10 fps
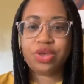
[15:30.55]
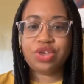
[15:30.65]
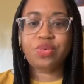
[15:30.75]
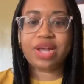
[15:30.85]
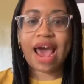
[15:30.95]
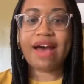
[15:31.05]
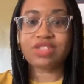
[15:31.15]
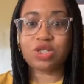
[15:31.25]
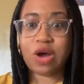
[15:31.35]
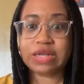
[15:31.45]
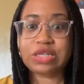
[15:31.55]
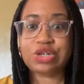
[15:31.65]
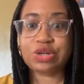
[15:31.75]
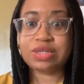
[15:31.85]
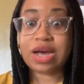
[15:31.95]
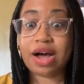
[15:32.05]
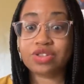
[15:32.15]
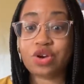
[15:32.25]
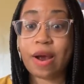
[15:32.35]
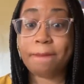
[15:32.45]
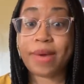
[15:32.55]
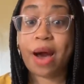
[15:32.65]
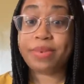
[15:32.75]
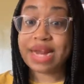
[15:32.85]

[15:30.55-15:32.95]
you would have to talk to your doctor about.